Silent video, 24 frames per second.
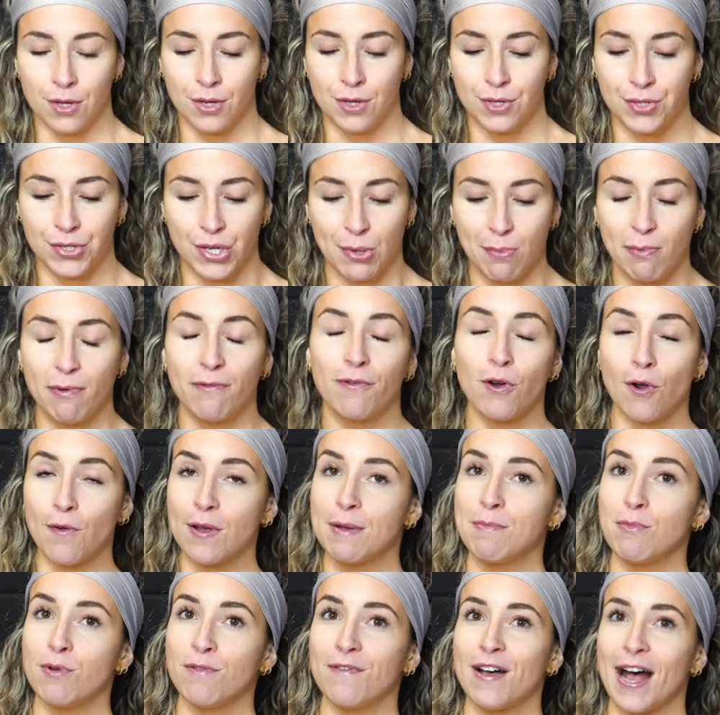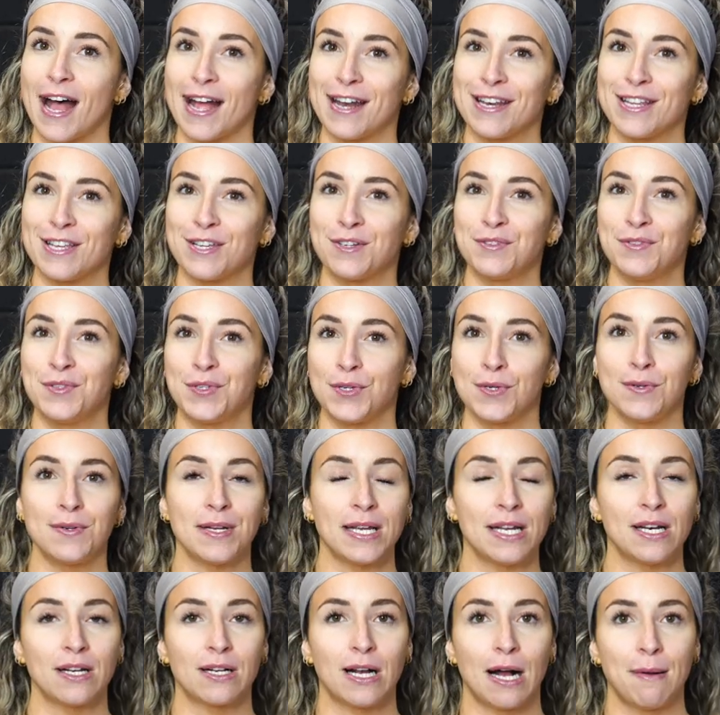So before we move on, you do
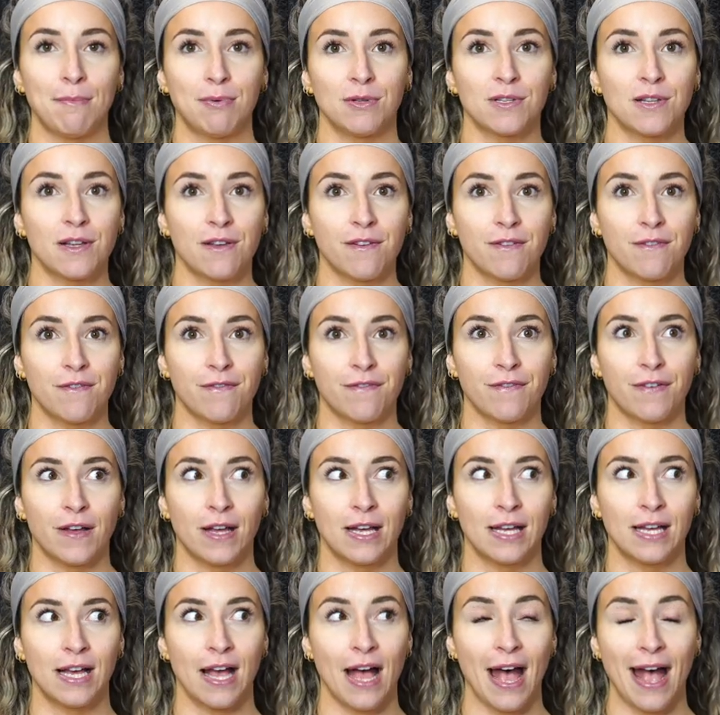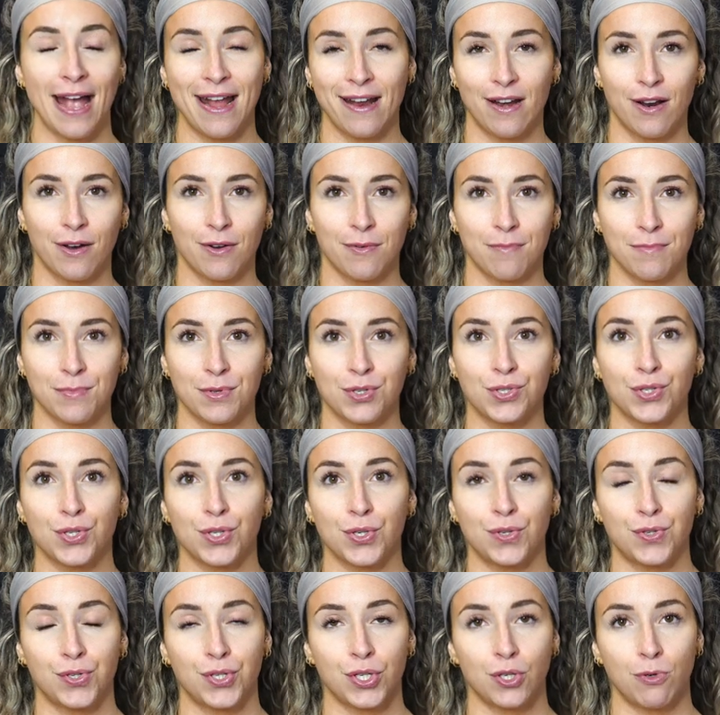need a couple of items
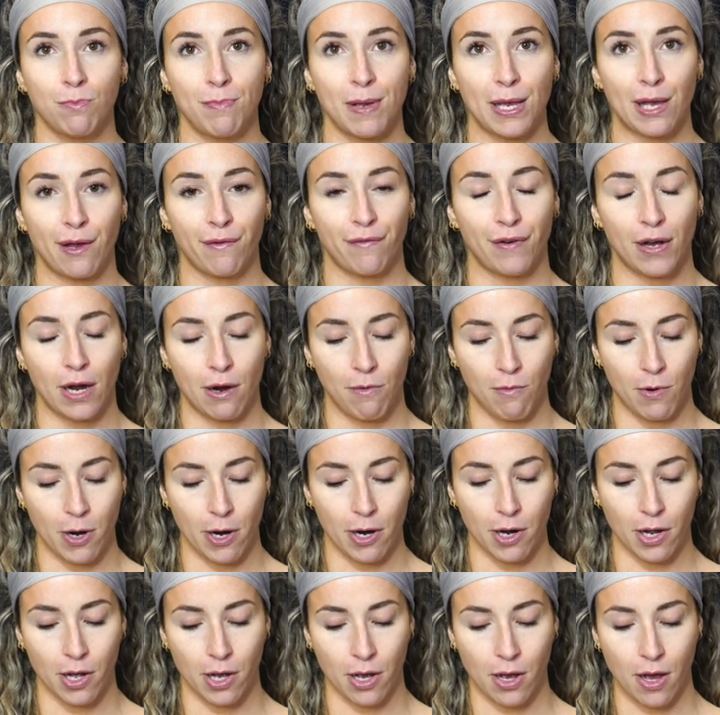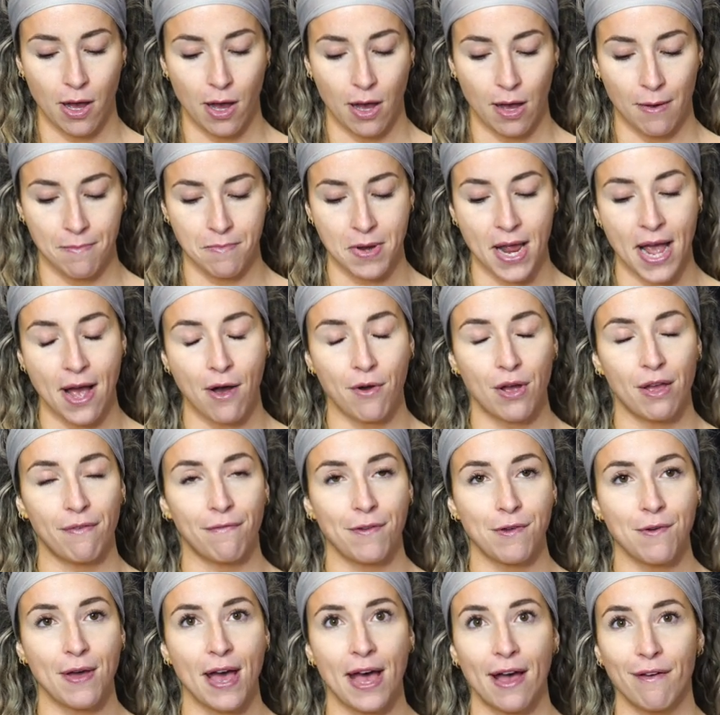to do BFR work. Now, if
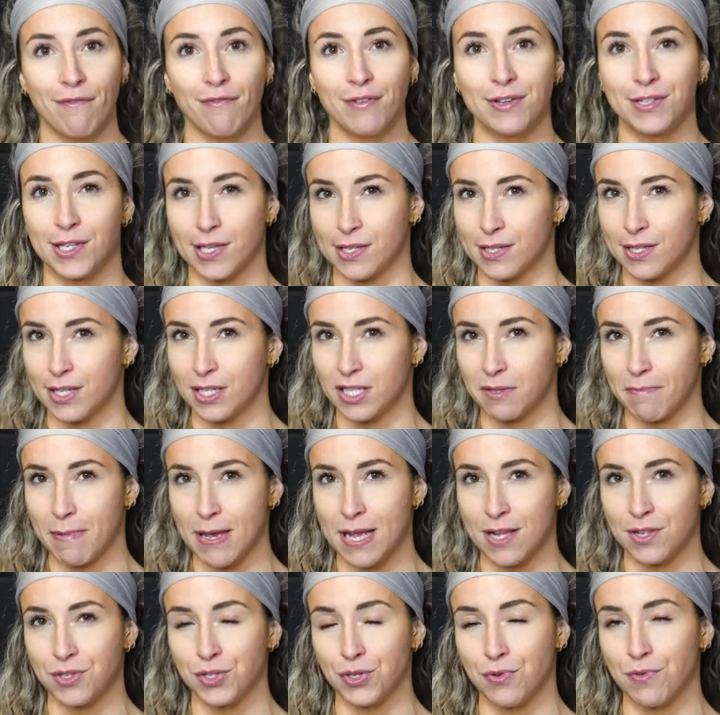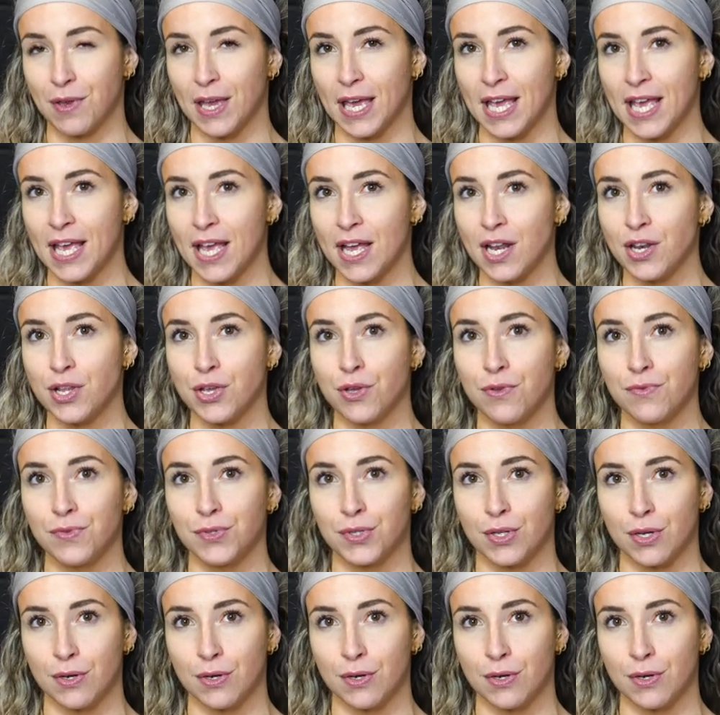you have resistance bands, you can use